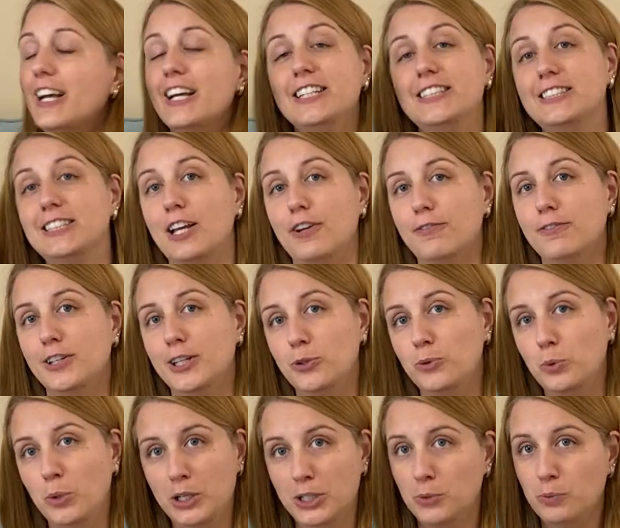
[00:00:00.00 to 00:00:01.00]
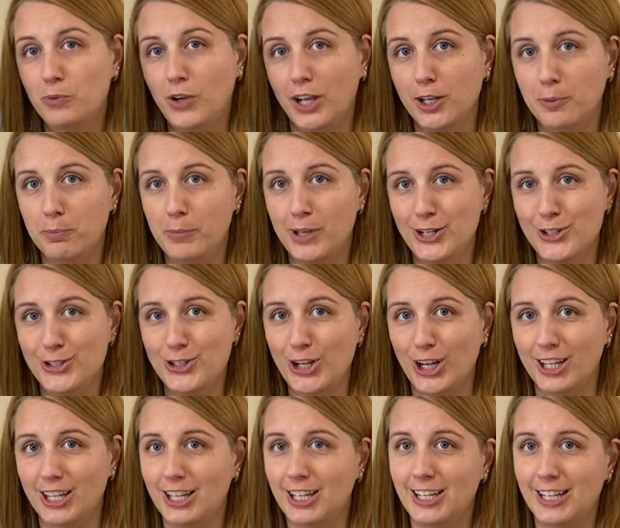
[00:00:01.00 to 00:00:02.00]
I definitely would recommend
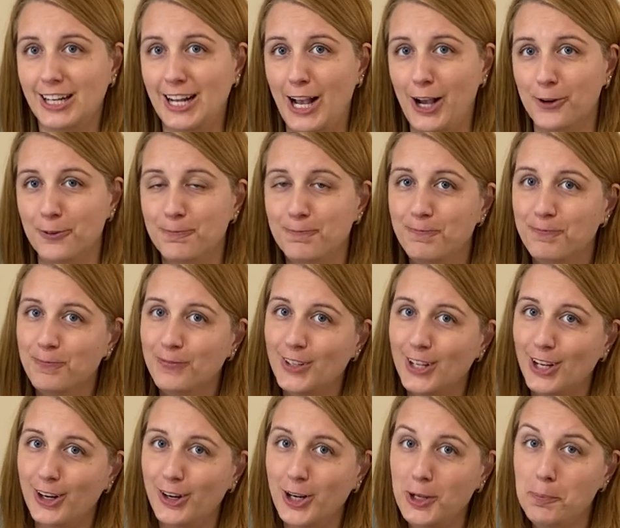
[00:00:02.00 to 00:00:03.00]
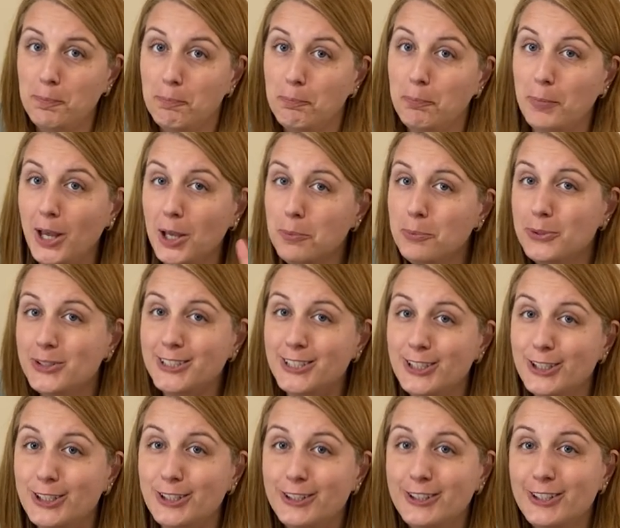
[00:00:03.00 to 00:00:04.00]
checking it out. All right, bye boys
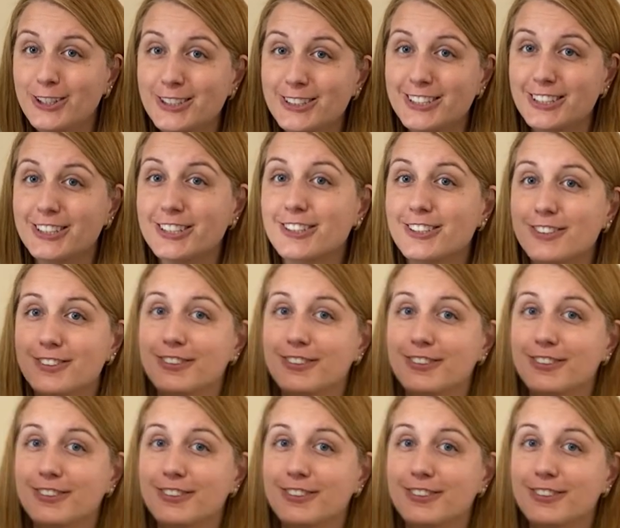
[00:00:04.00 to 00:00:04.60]
and girls.